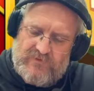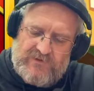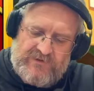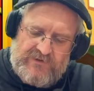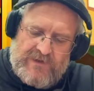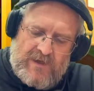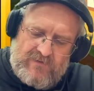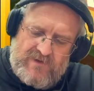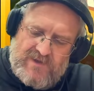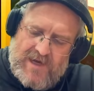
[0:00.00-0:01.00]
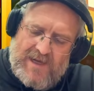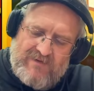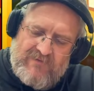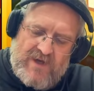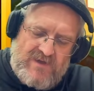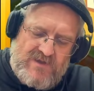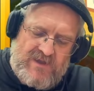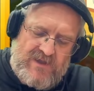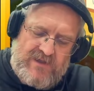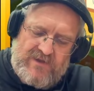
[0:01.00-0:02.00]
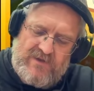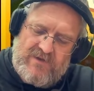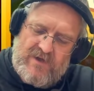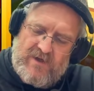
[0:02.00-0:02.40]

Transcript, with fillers: she's out gallivanting and